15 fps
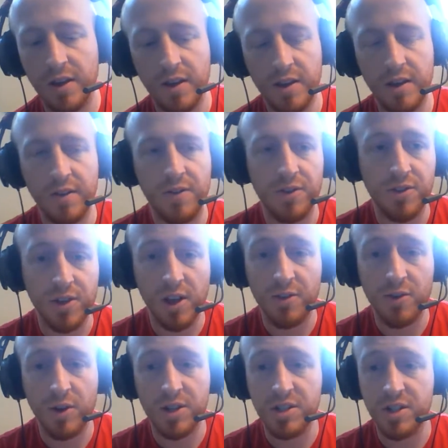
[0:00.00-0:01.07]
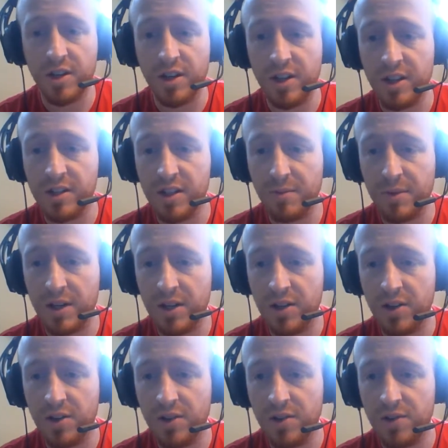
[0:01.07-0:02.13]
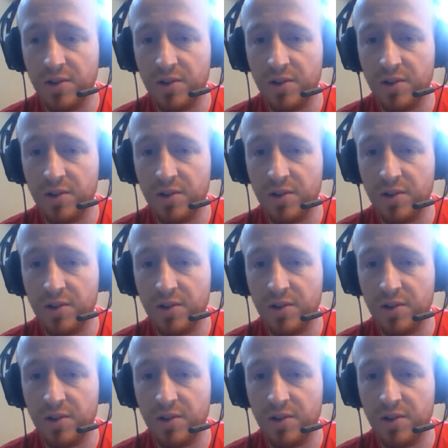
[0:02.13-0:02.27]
If you still have questions on any of these, let me know.